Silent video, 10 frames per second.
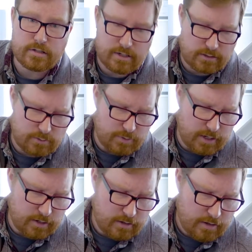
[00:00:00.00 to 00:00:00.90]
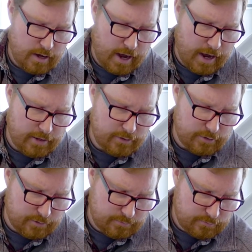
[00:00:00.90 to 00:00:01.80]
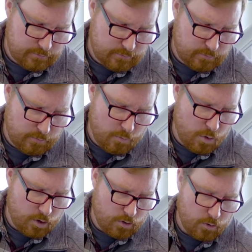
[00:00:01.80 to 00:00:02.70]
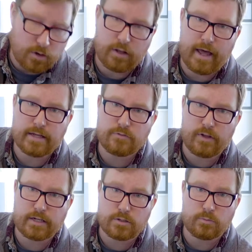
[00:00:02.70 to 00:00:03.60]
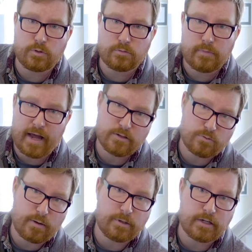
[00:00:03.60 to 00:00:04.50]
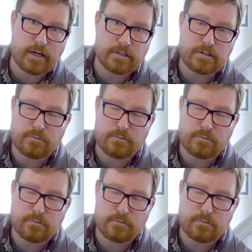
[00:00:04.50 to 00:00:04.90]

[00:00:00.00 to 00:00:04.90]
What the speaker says: it to be either more or less flexible as rubber does.